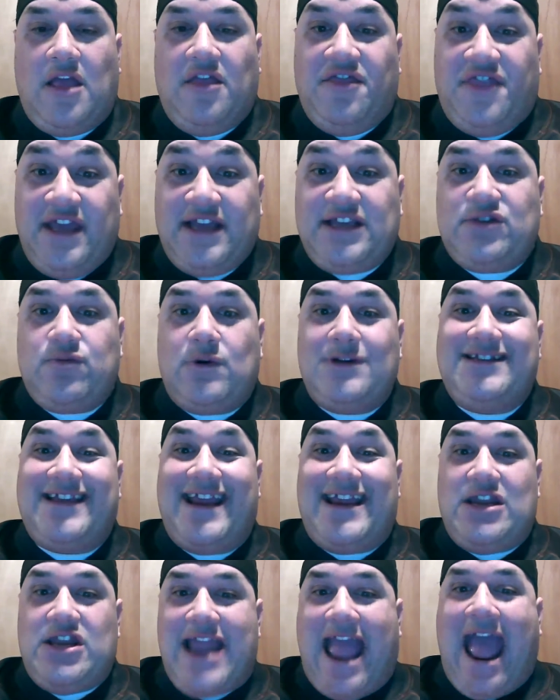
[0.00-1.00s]
This was
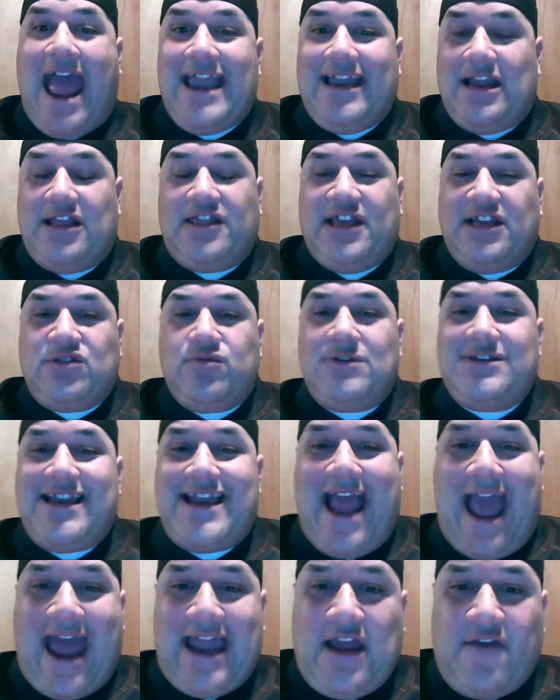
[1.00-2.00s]
an
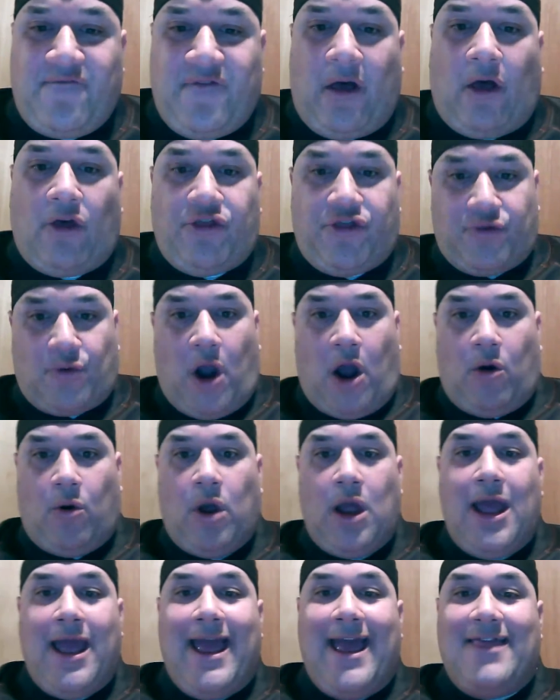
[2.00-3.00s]
NFL
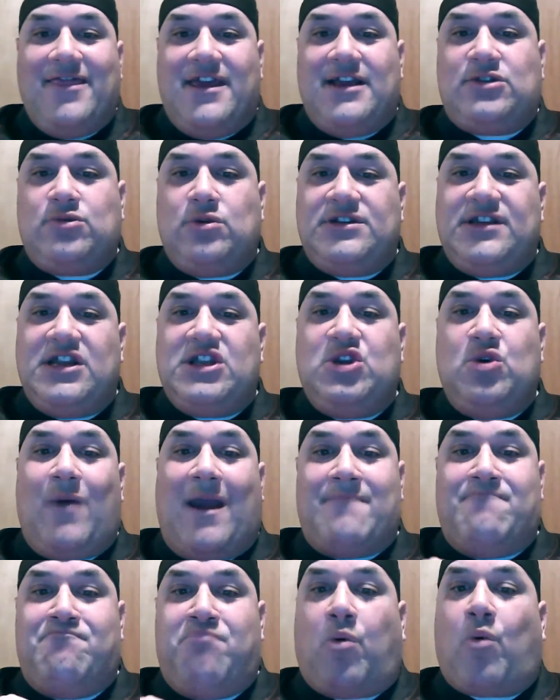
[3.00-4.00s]
throw. This was into
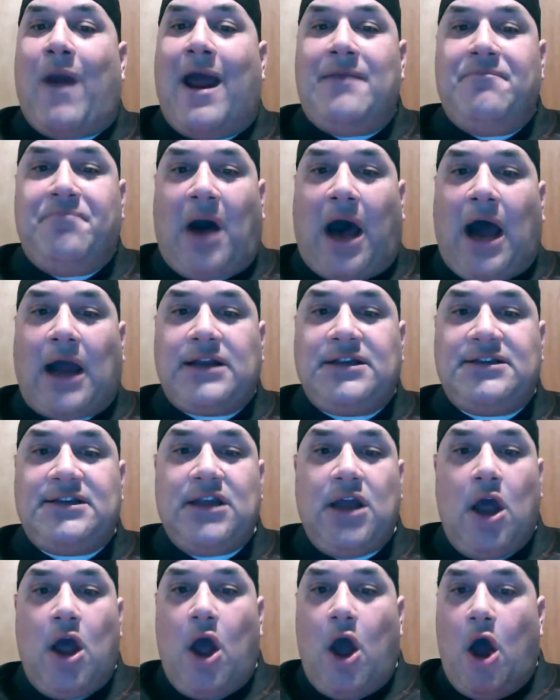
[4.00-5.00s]
a bread
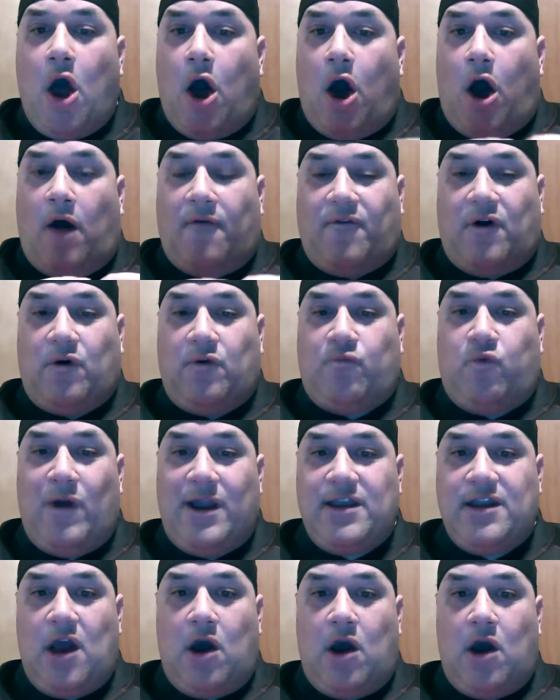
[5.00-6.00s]
box of a
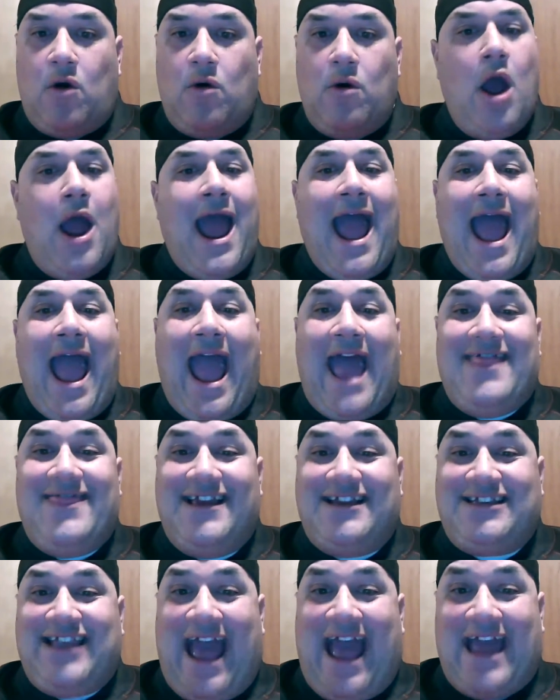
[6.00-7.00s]
window, and
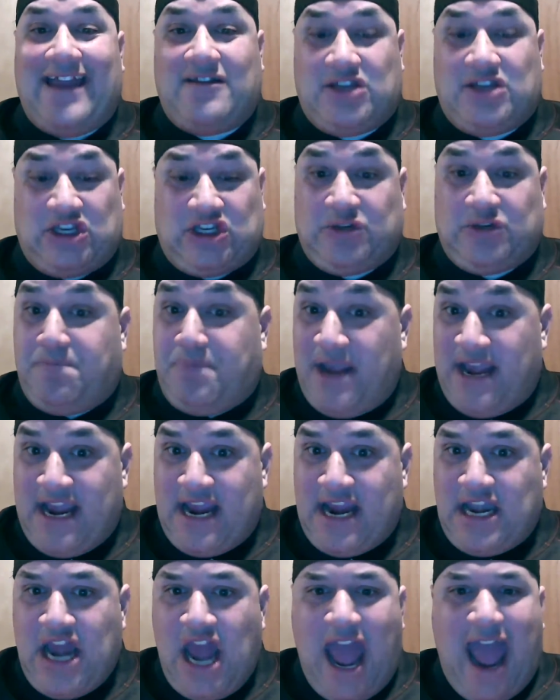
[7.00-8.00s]
this had
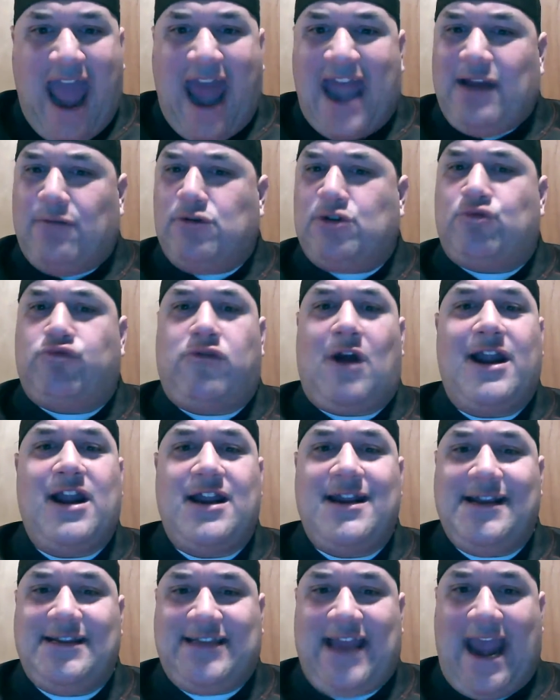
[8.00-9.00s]
speed, and it was right
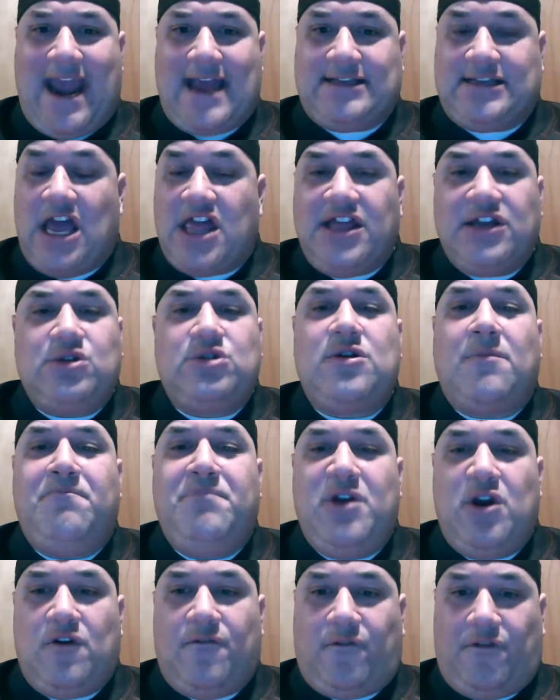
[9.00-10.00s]
on his hands. This was a
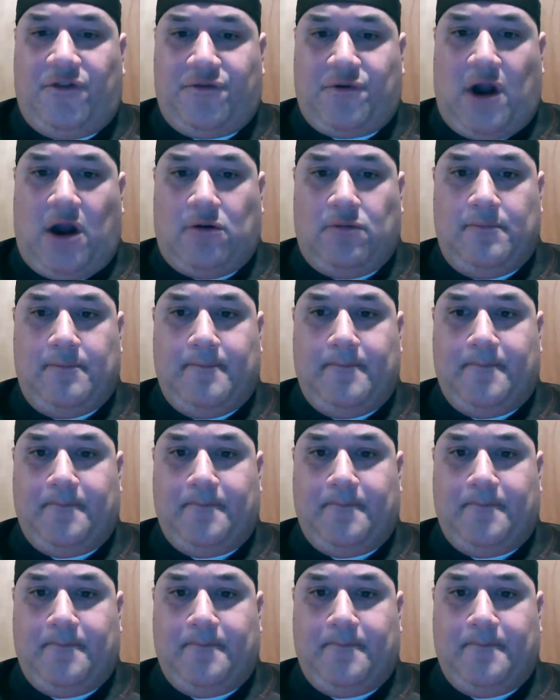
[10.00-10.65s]
beautiful throw.